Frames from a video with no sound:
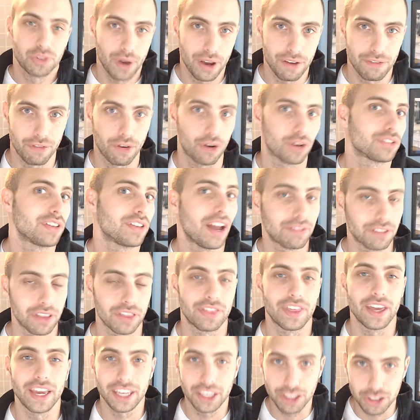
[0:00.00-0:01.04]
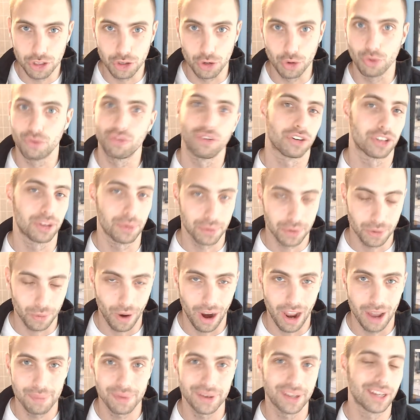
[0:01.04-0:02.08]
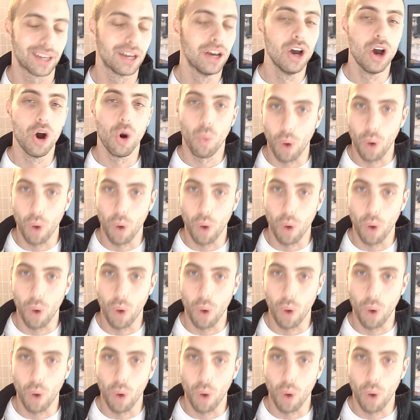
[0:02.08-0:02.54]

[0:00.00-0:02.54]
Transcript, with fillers: So I first have to thank you for subscribing,